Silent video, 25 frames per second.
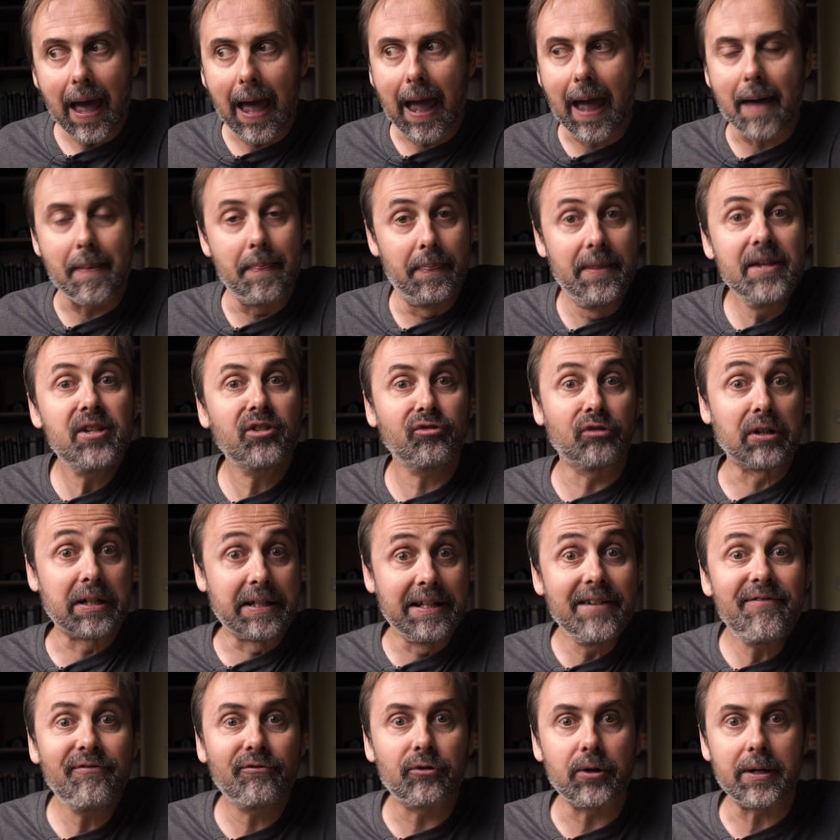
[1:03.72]
and this for
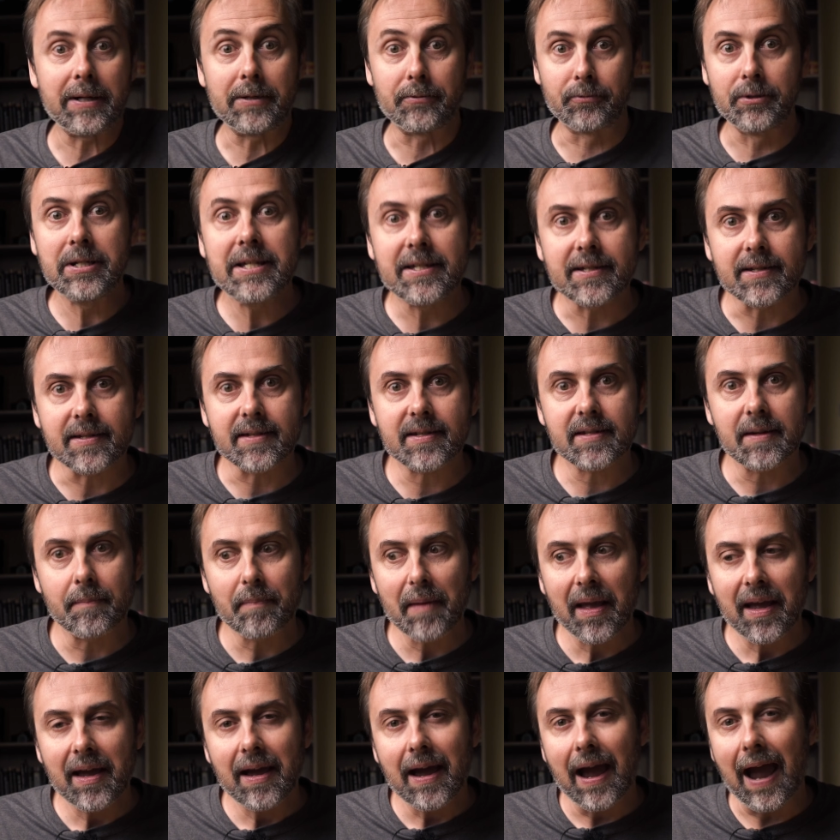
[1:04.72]
different reasons.
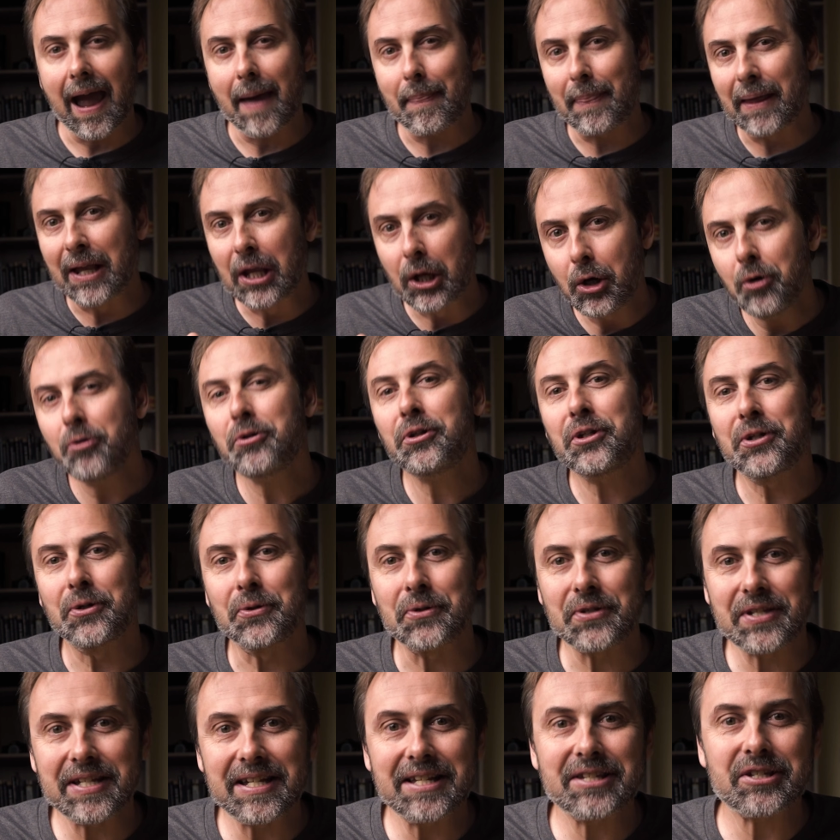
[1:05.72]
And the good
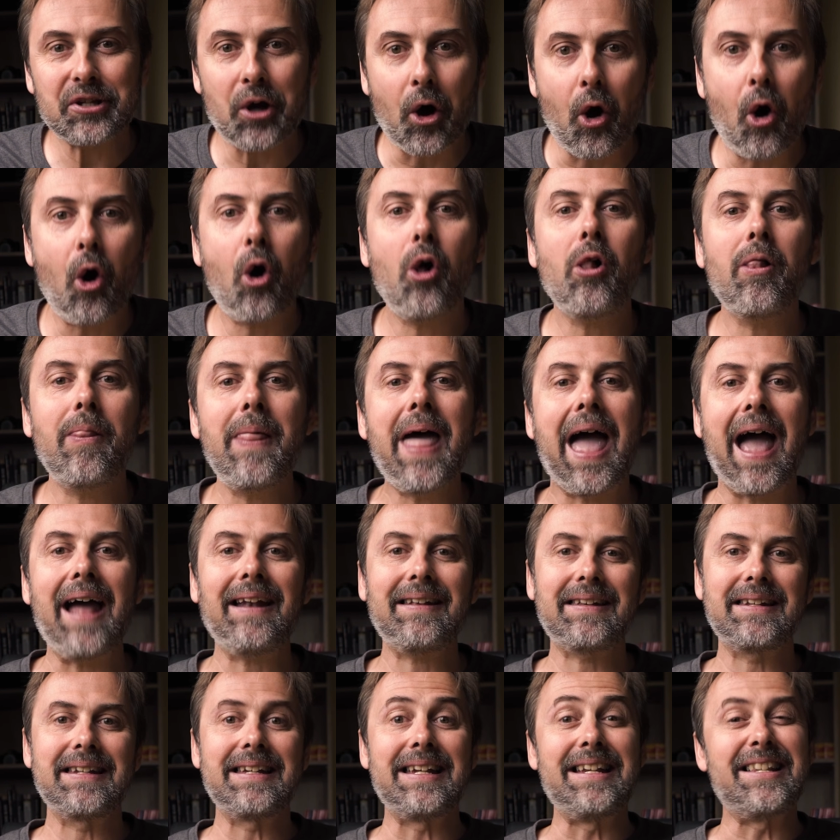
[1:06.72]
news is all
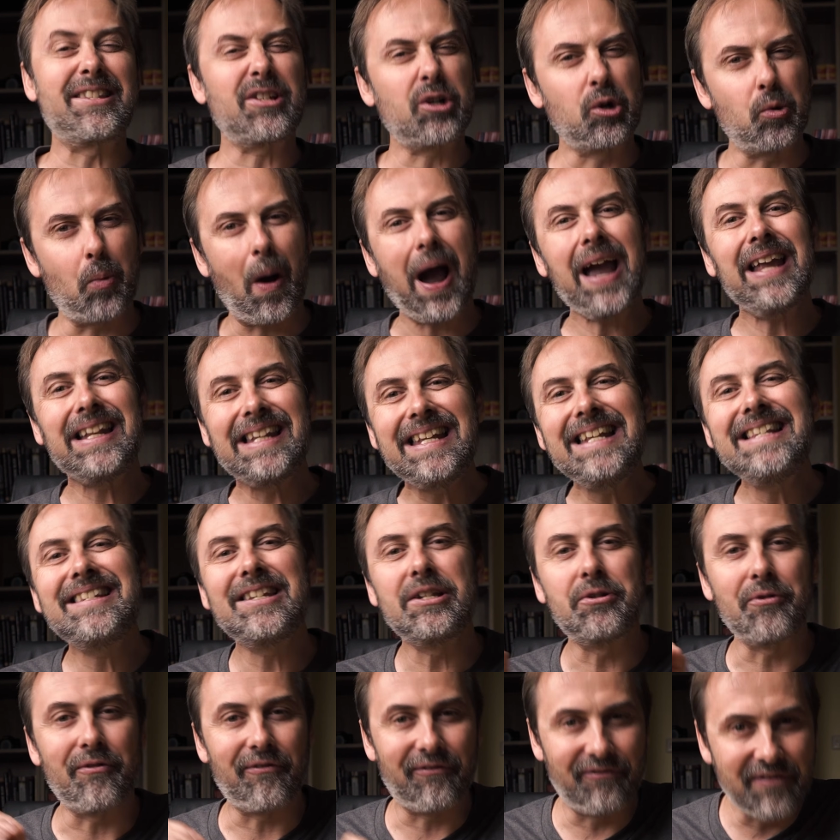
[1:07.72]
that is quite
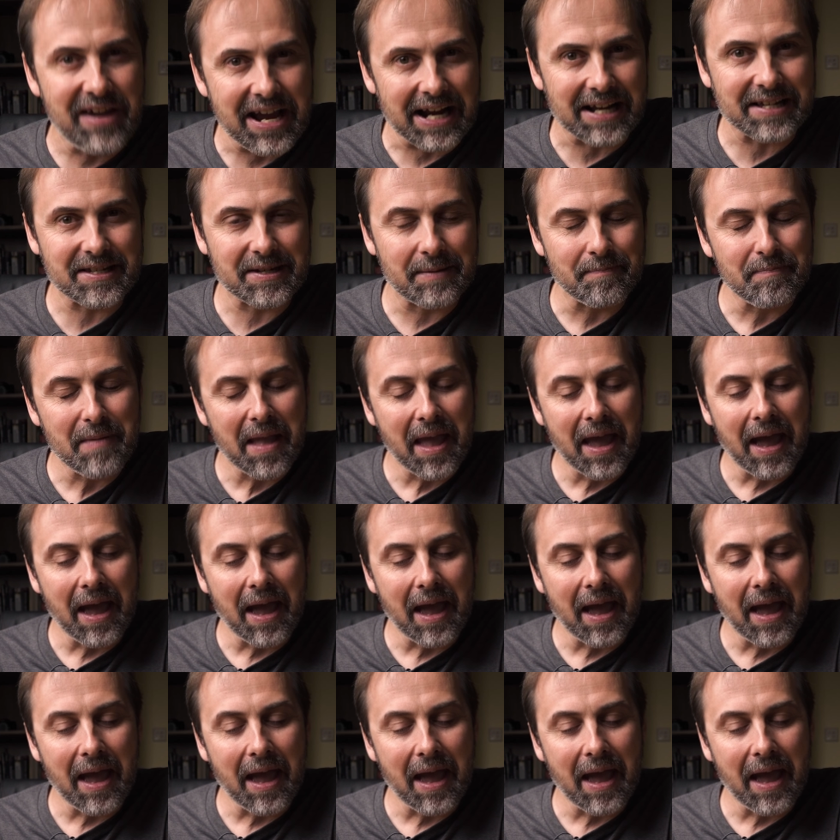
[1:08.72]
easy to fix.